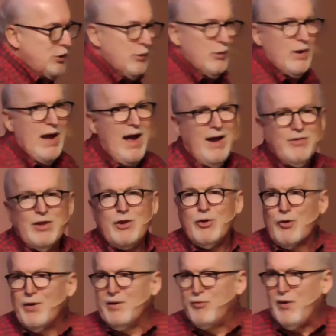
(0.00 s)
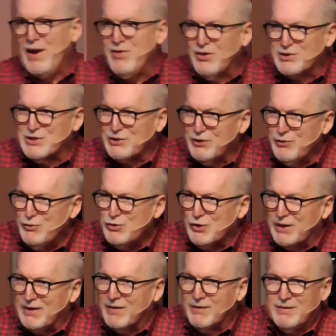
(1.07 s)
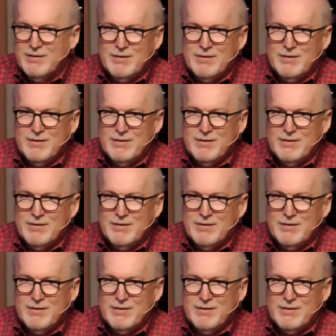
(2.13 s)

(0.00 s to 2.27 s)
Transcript: to God that you're going to find the solution.